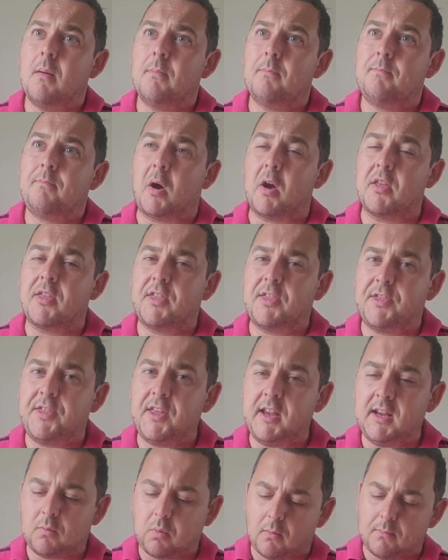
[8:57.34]
But I
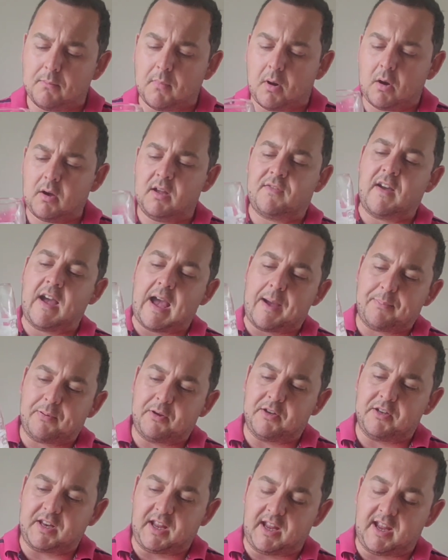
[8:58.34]
think what might have
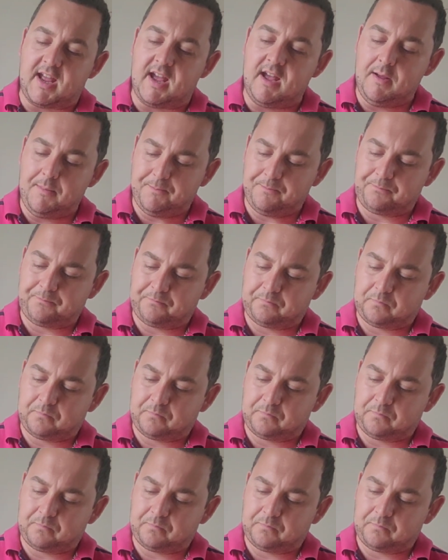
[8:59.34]
happened here